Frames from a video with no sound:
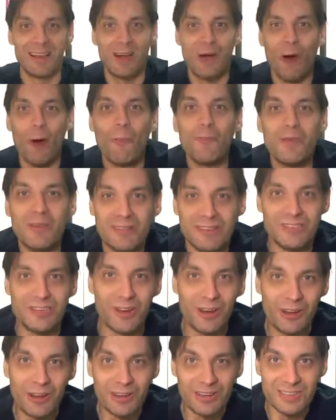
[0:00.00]
Hope you
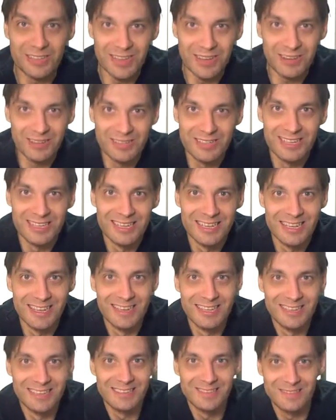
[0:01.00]
enjoyed yourselves.
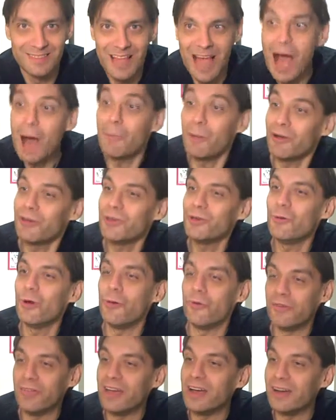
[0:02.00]
How about you
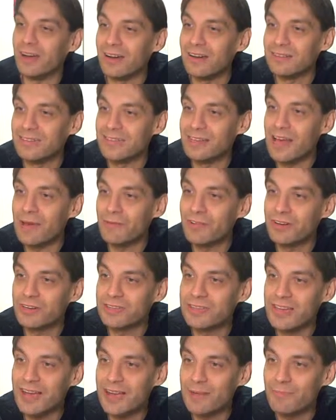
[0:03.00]
over there? Did you have a
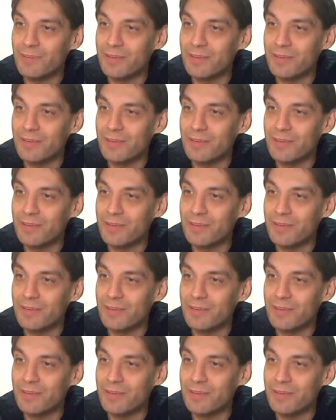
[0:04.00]
good time?